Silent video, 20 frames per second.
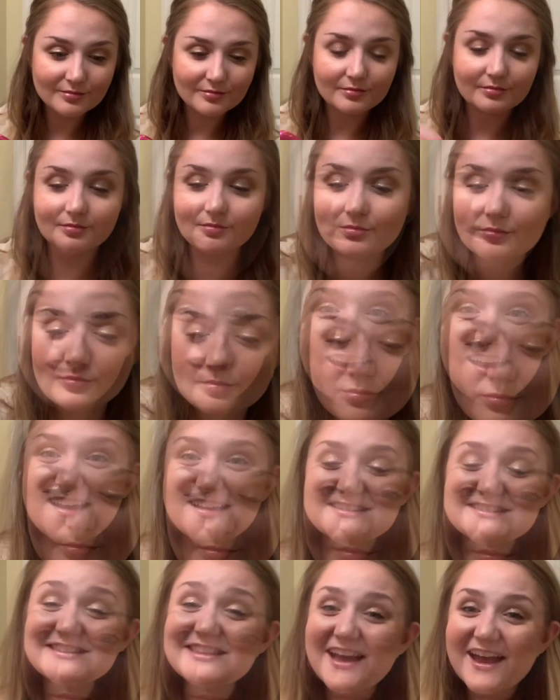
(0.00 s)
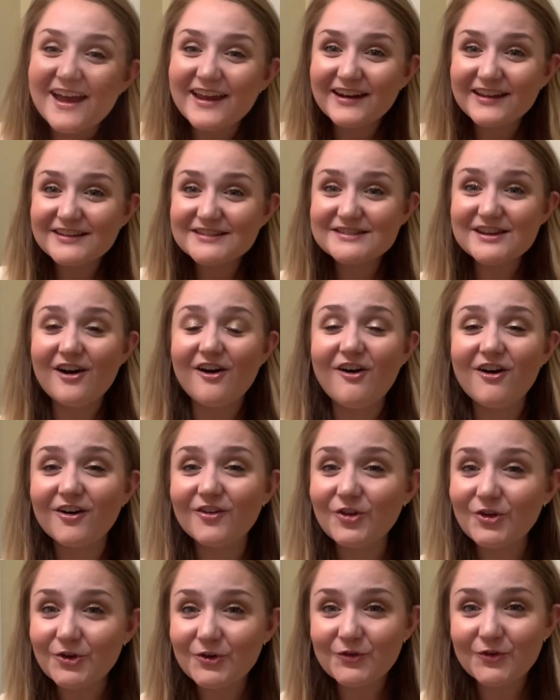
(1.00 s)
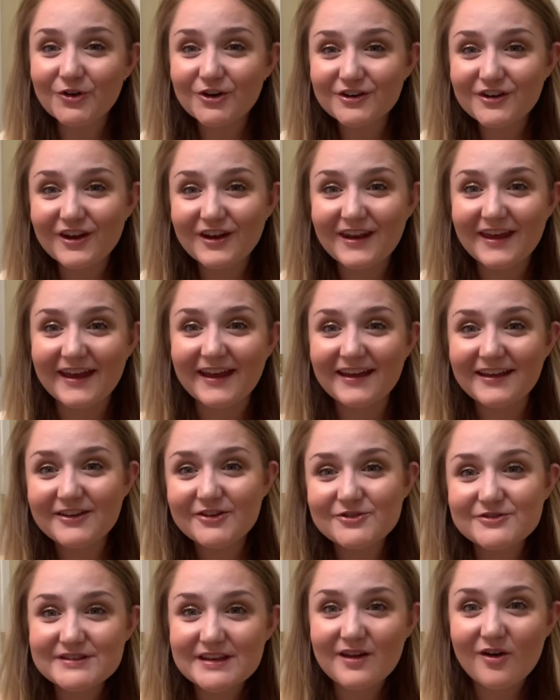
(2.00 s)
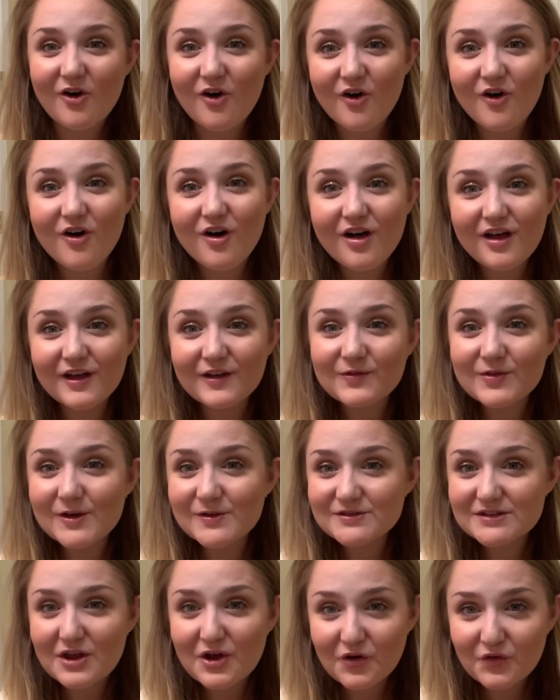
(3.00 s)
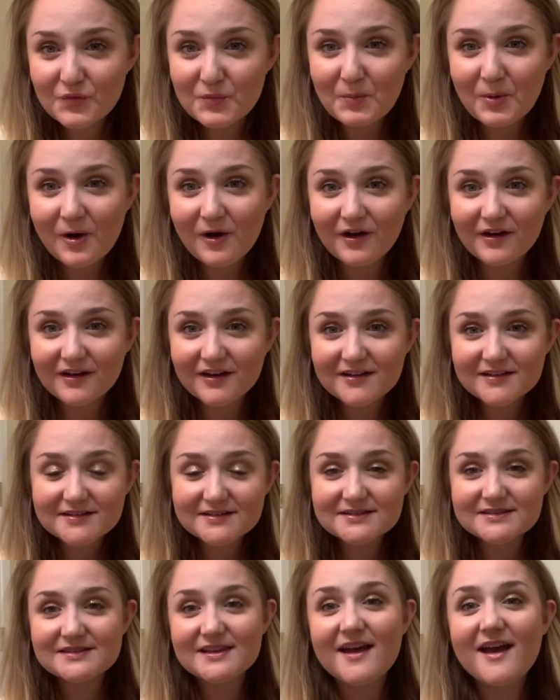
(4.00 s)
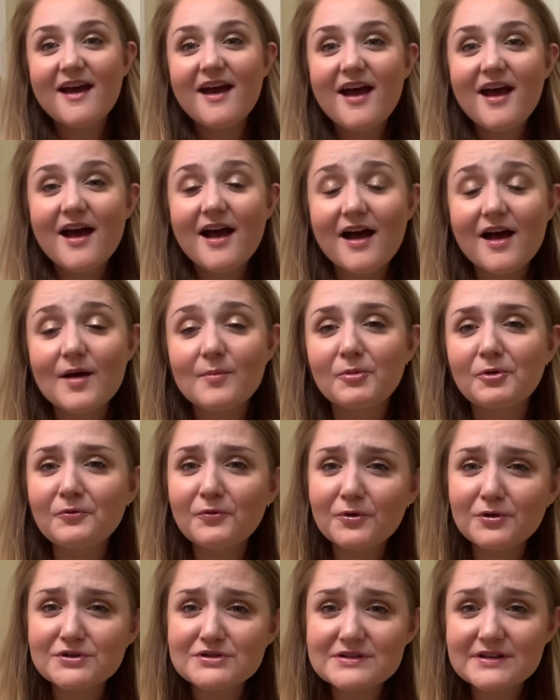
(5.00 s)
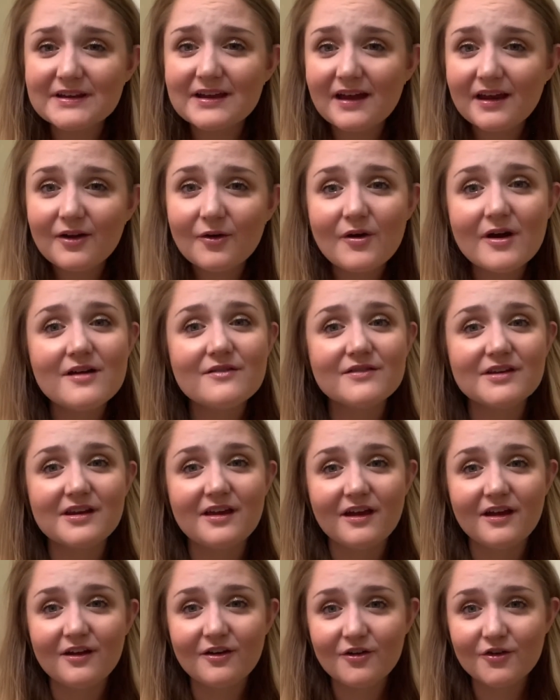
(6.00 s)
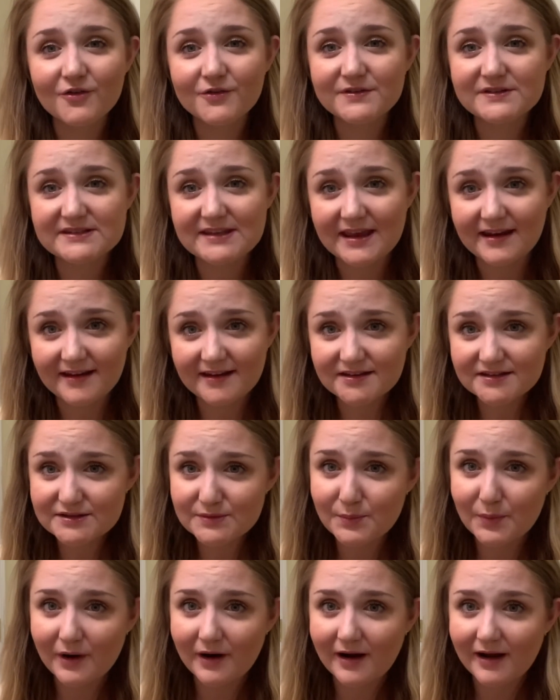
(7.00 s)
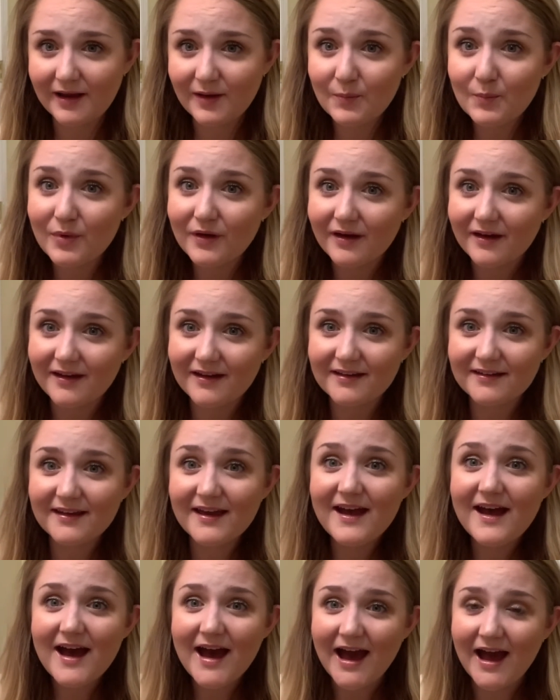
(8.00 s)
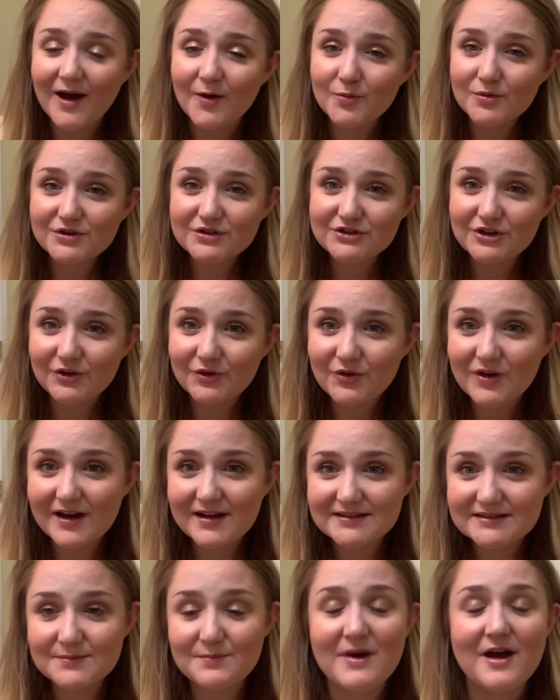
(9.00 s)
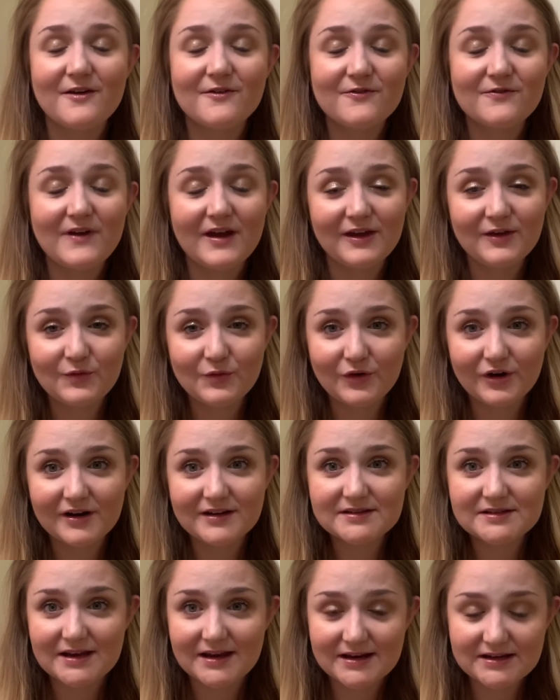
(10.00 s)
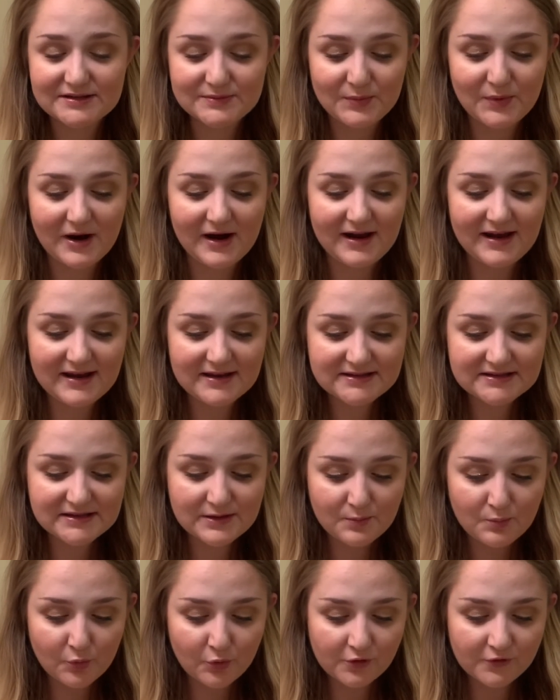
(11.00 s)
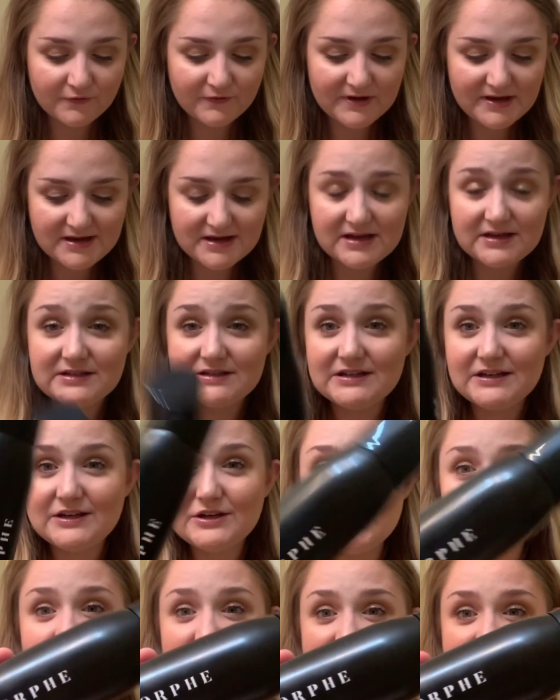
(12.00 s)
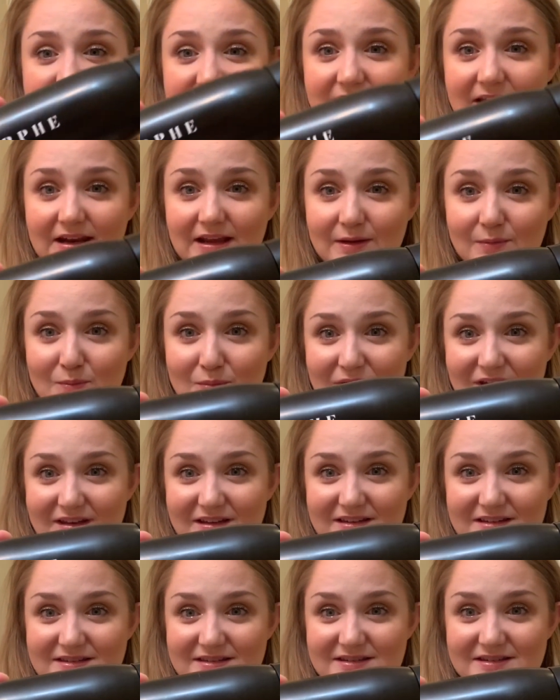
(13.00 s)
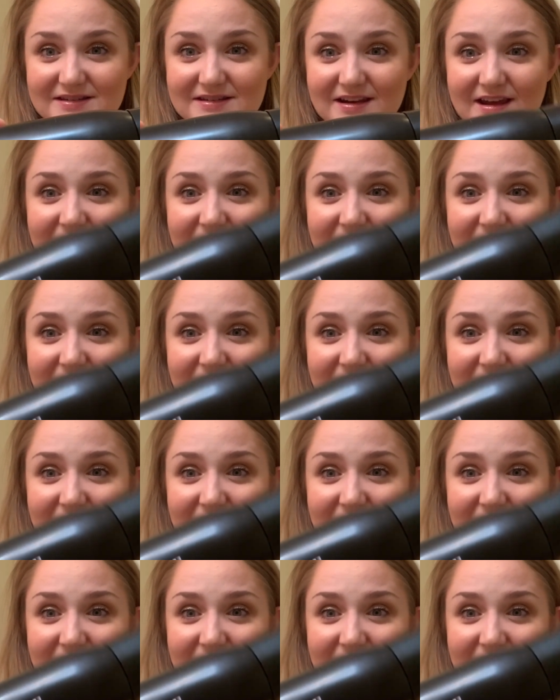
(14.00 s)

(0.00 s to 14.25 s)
Okay guys, that is our look for today using all of those e.l.f. products. Unfortunately, I don't have an e.l.f. setting spray, but I will show you guys my favorite setting spray. It's the Morphe Continuous Setting Mist,